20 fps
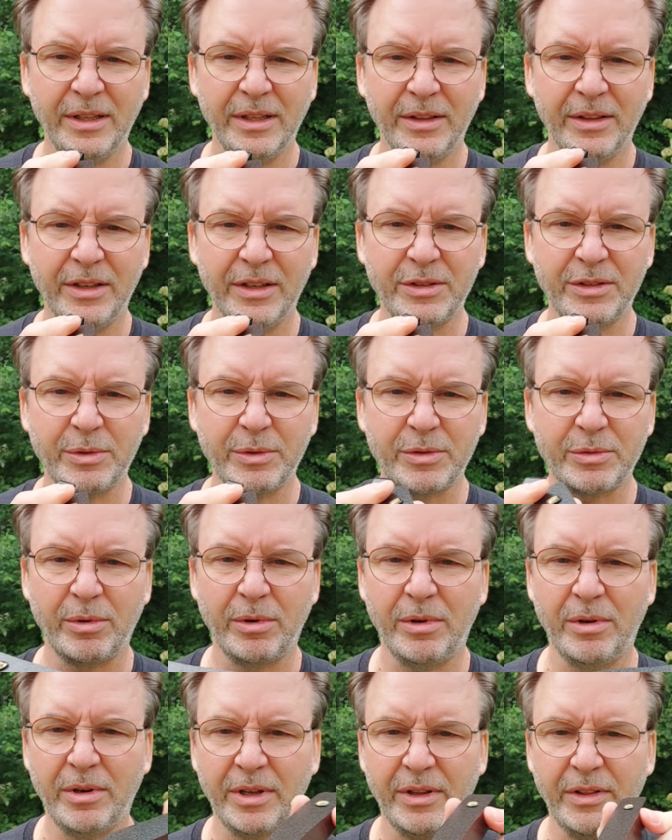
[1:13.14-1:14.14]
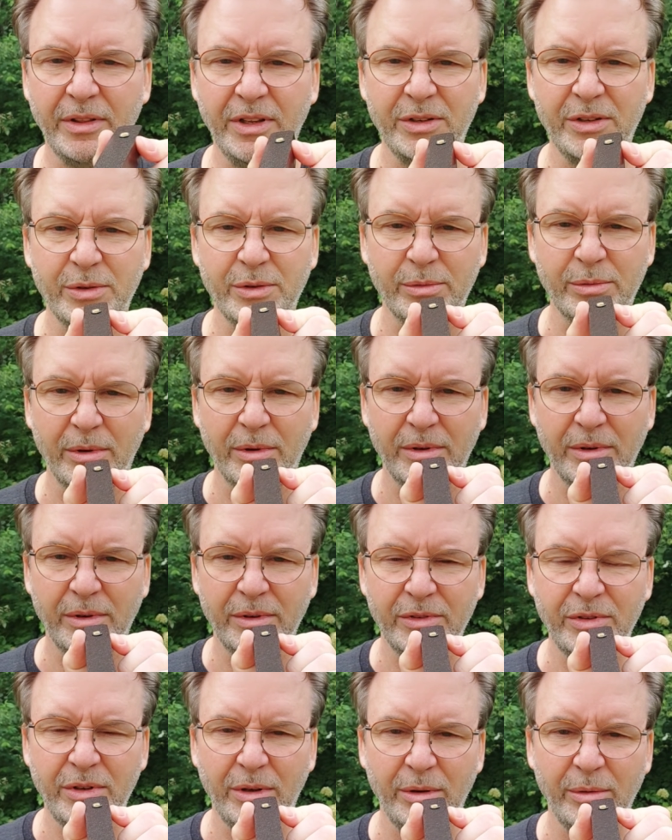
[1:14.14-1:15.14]
this was wrong, and this was wrong.
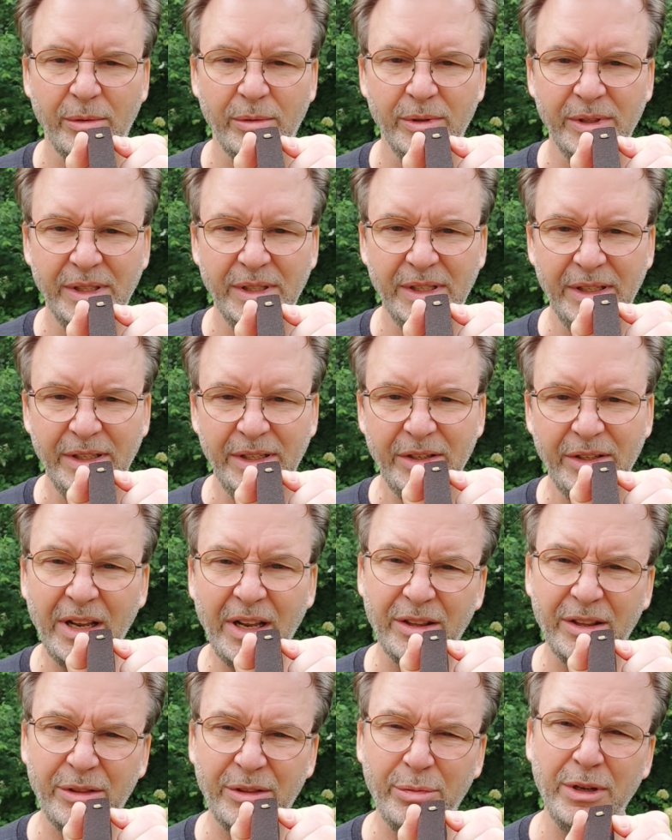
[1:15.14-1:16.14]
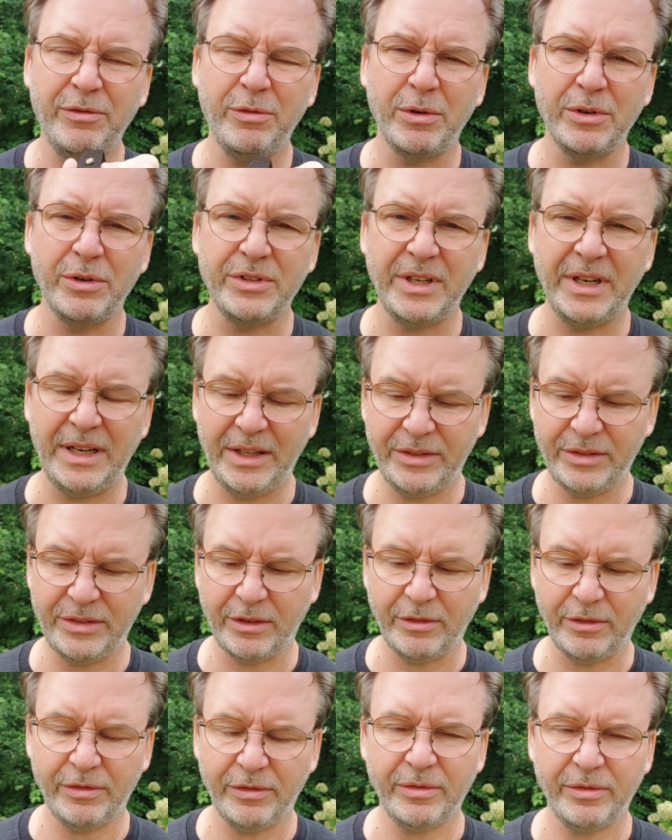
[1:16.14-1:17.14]
So you had a 3 in 4 chance
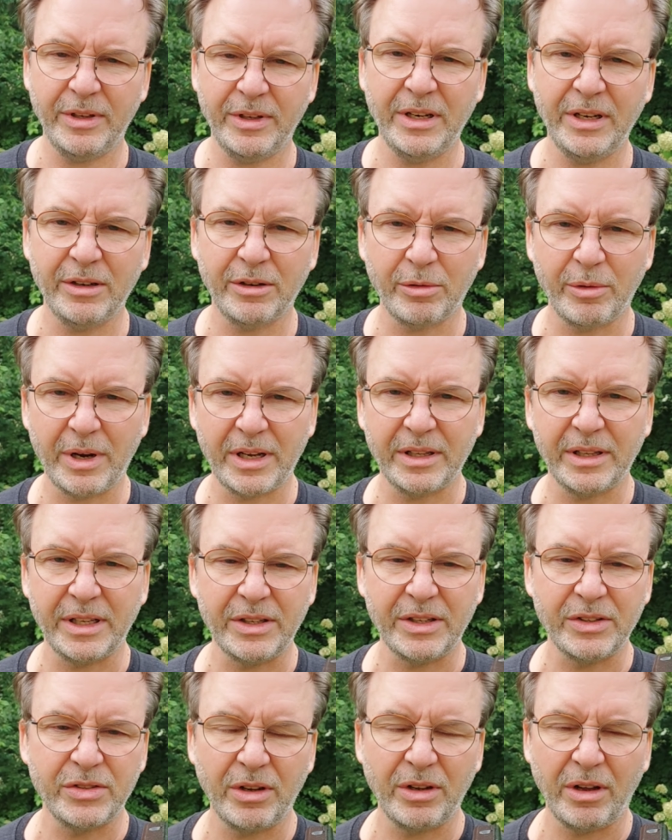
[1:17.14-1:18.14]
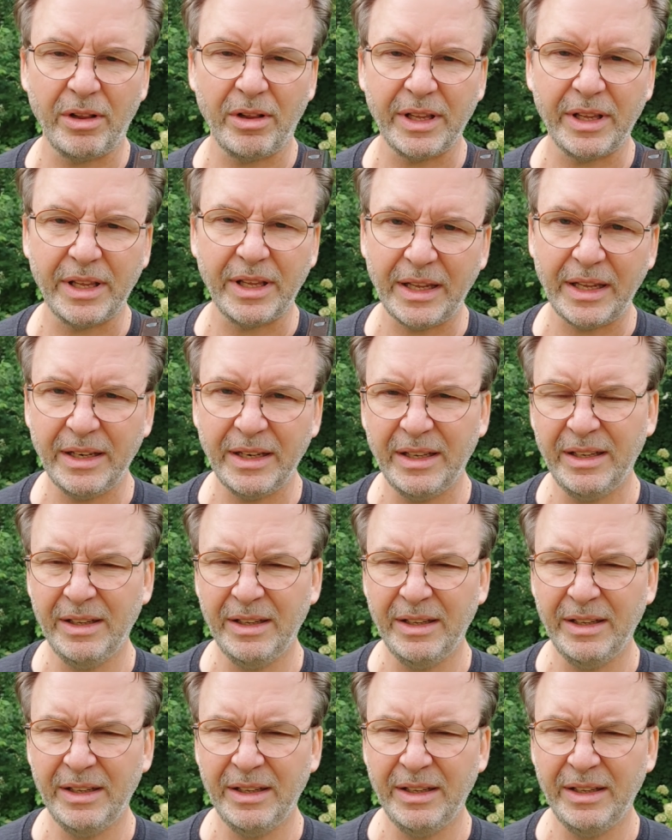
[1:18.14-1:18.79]
of incorrectly installing it.